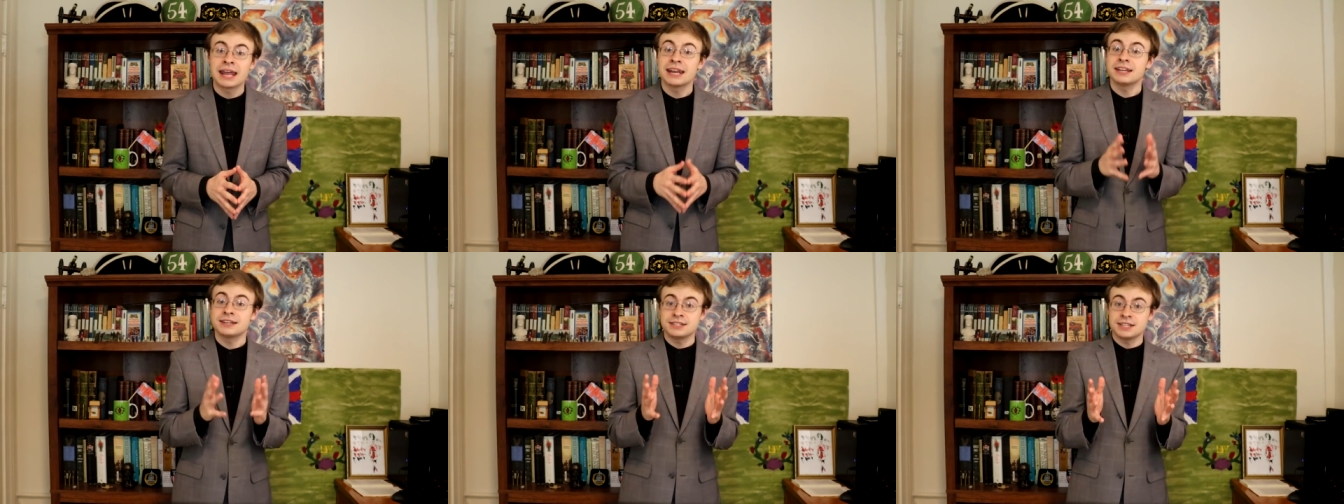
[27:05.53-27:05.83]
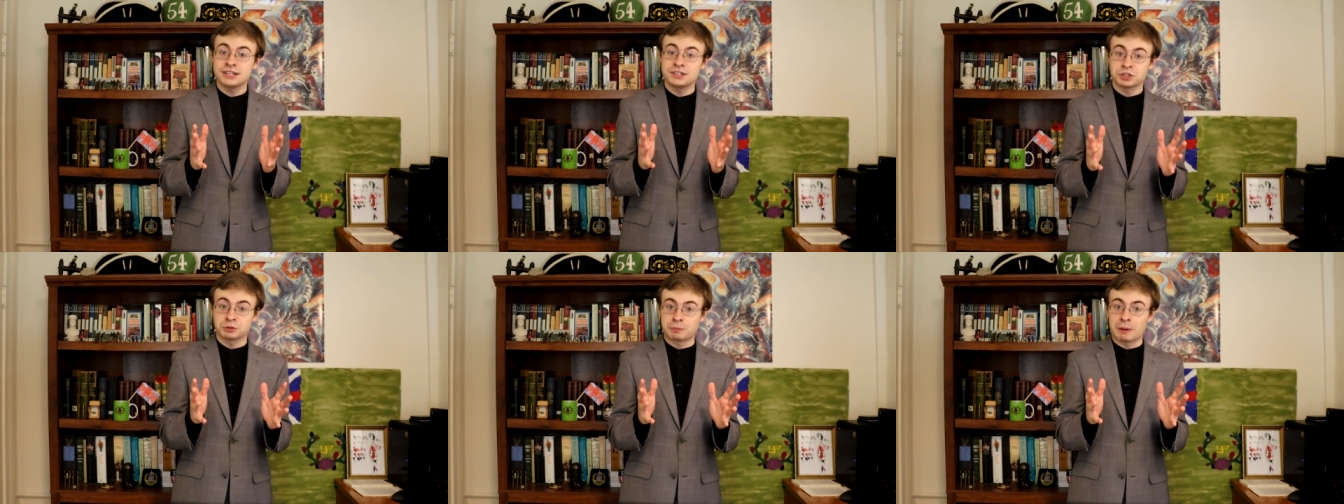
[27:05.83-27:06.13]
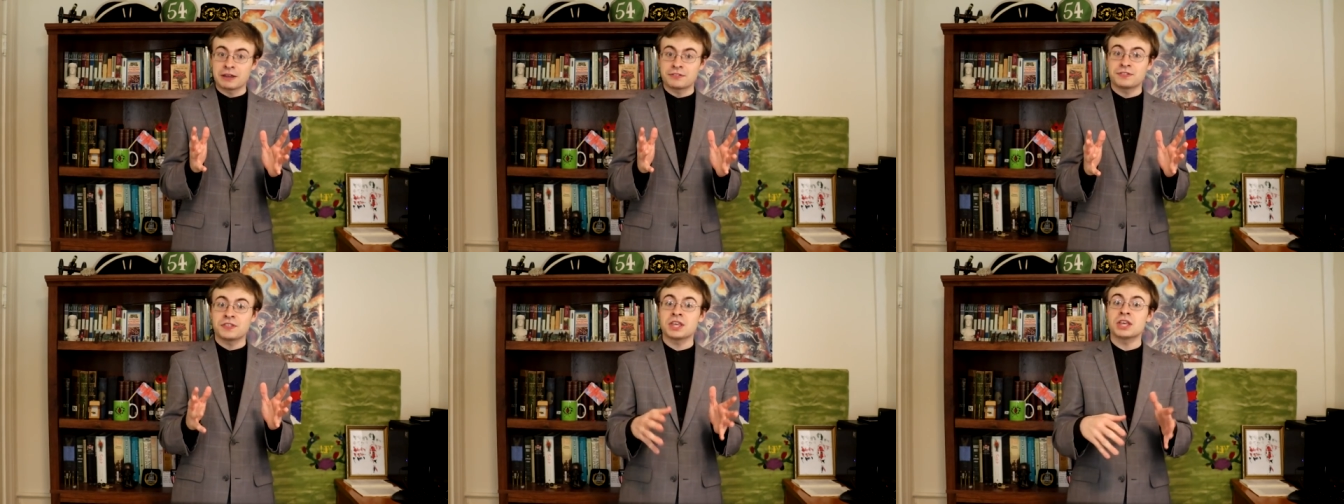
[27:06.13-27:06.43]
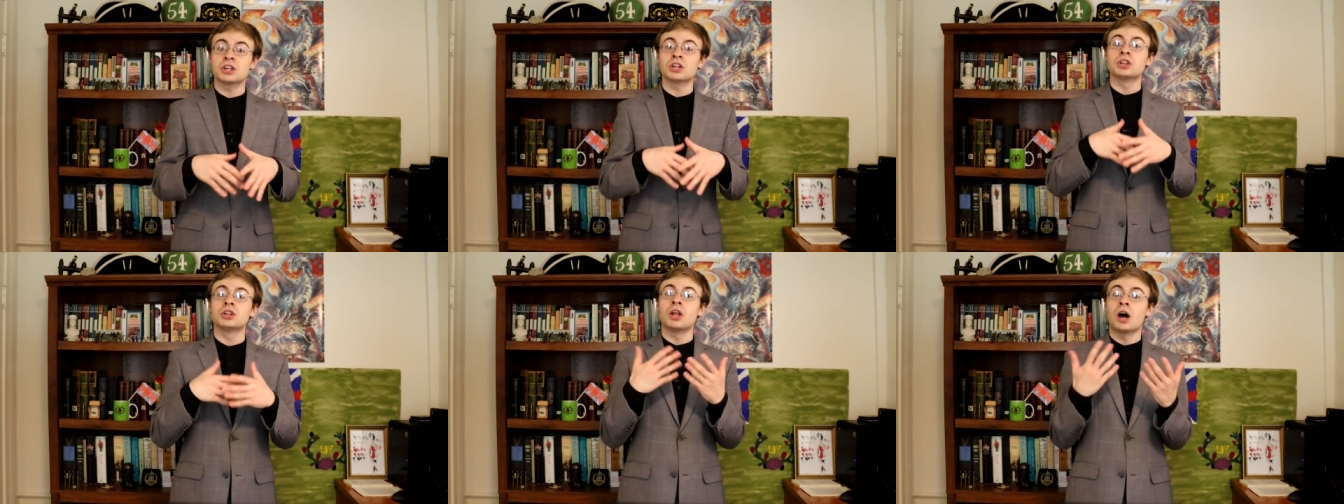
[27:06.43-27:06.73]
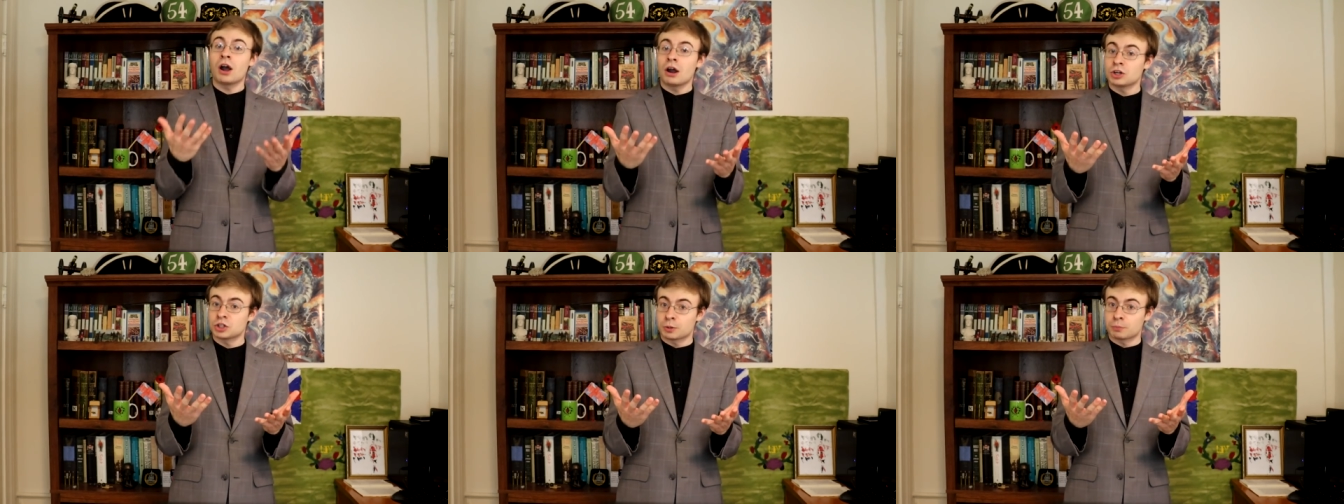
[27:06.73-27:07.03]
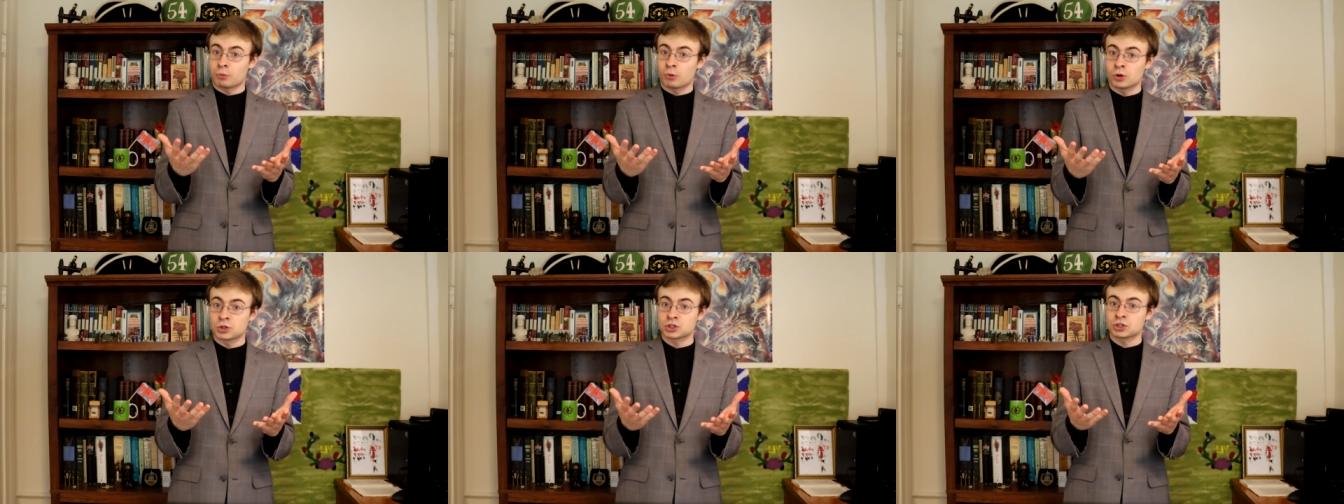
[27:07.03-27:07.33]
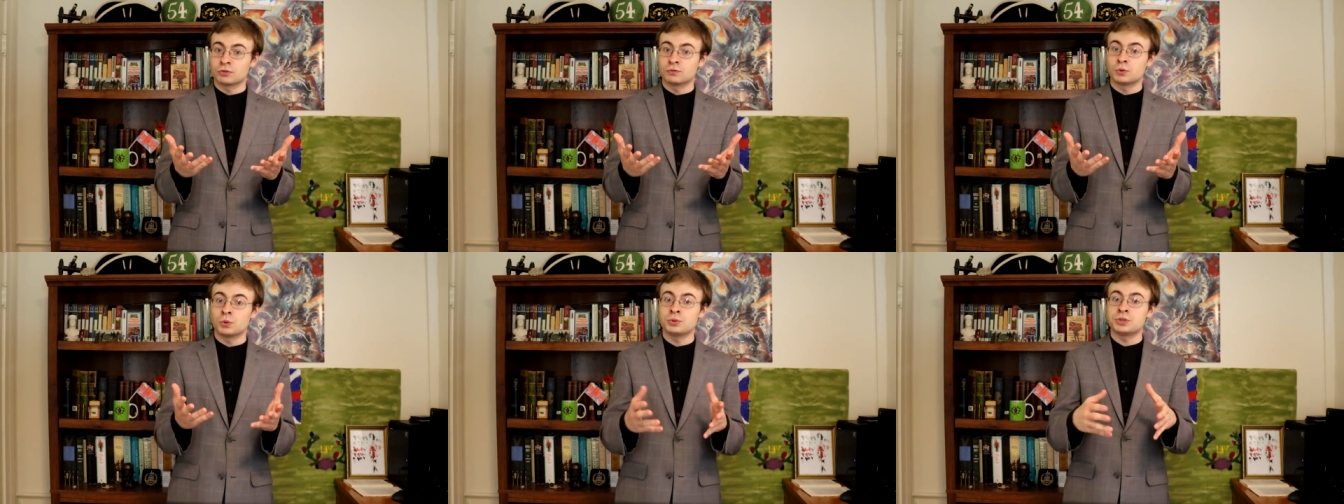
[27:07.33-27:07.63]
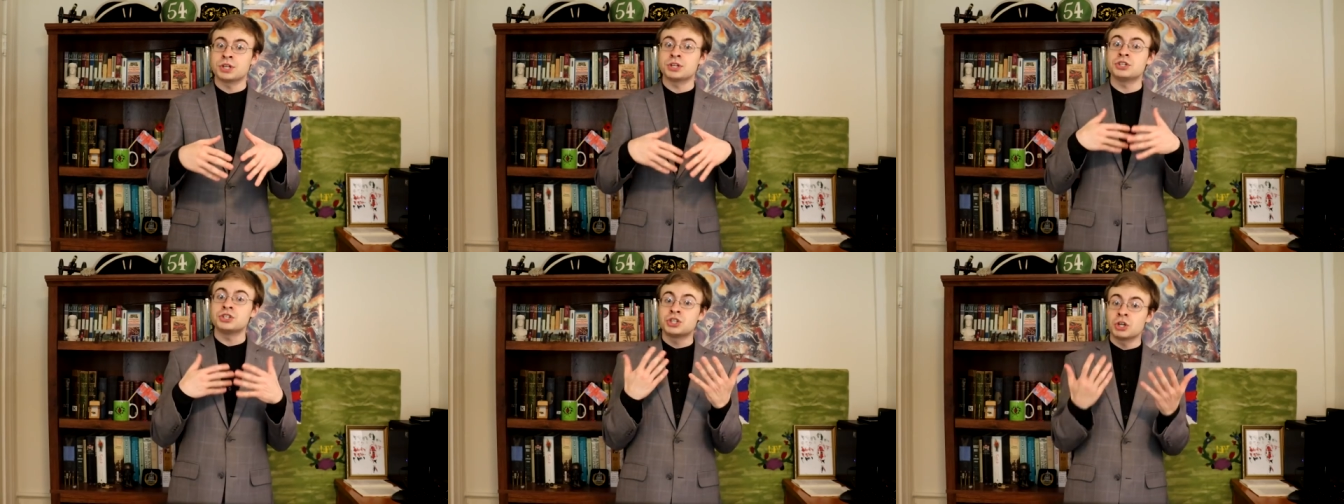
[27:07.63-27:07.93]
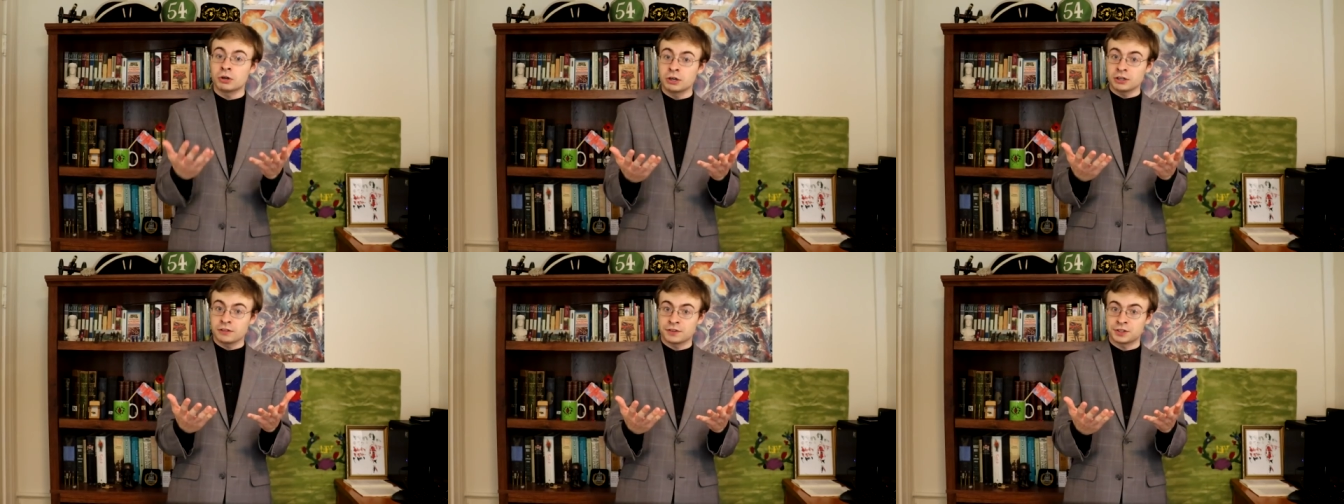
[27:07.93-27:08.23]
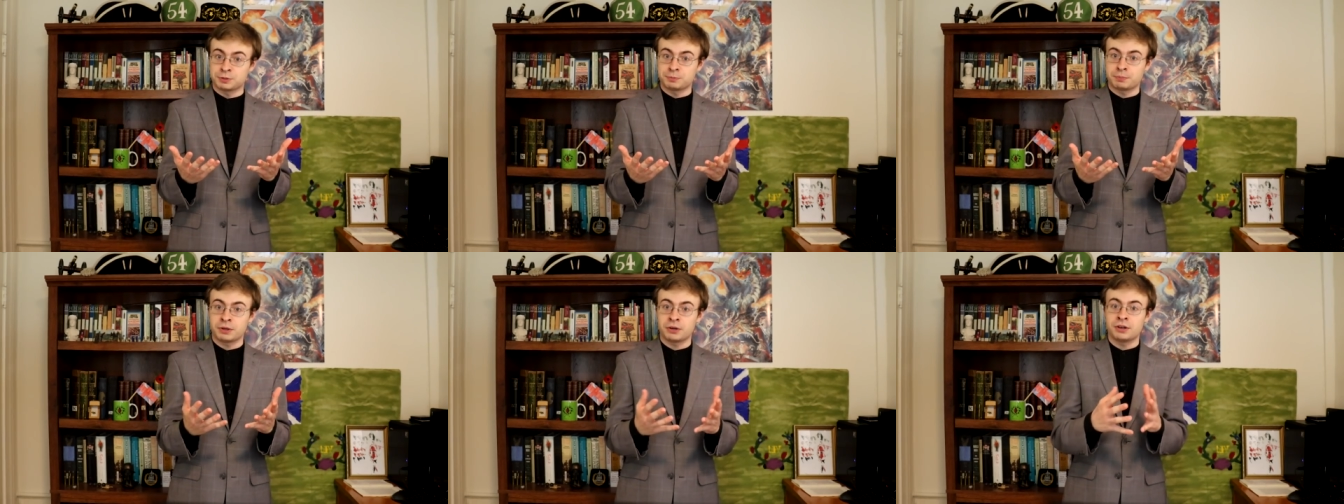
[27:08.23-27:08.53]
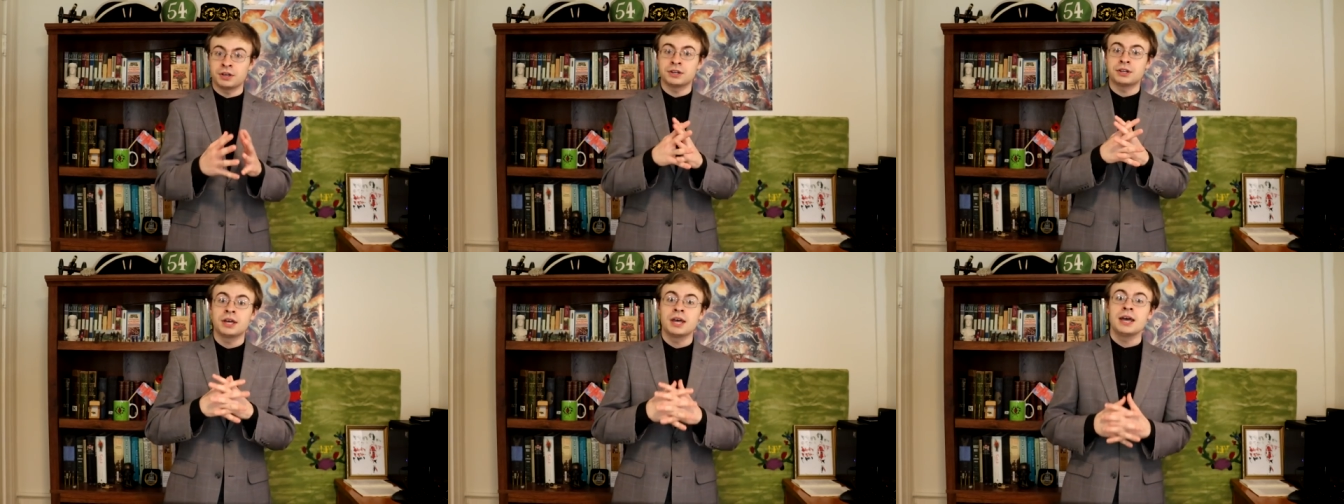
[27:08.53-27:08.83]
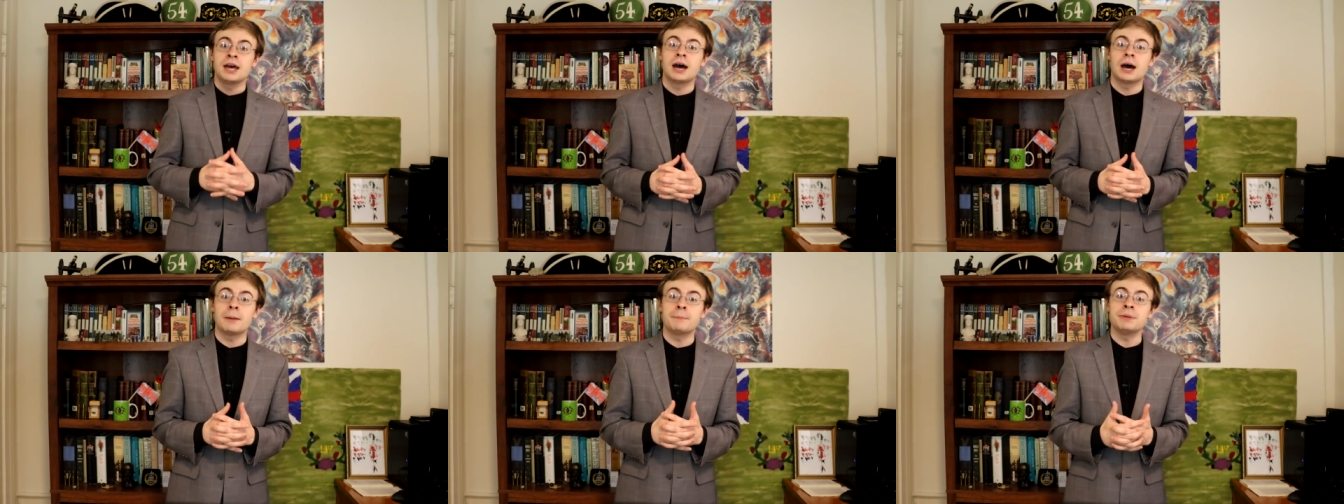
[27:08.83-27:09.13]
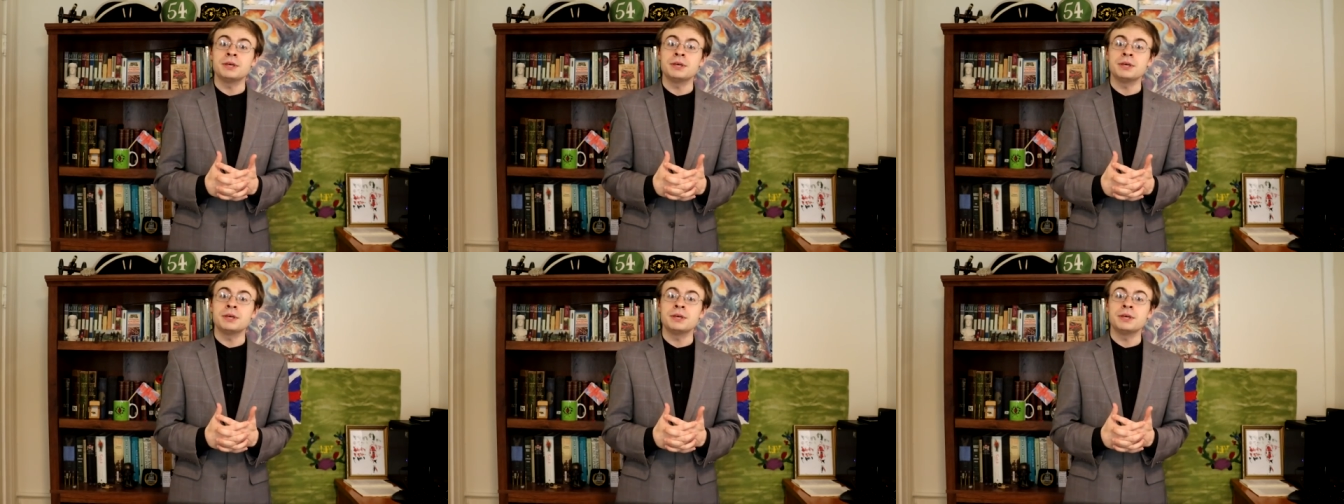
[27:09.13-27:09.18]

and indeed despite the larger portion of wounded during this period uh,